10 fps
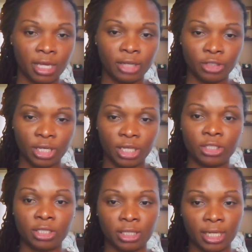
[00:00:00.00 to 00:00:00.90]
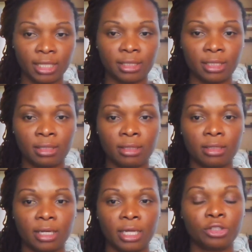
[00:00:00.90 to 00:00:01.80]
education and testing
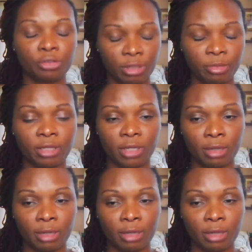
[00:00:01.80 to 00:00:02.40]
and treatment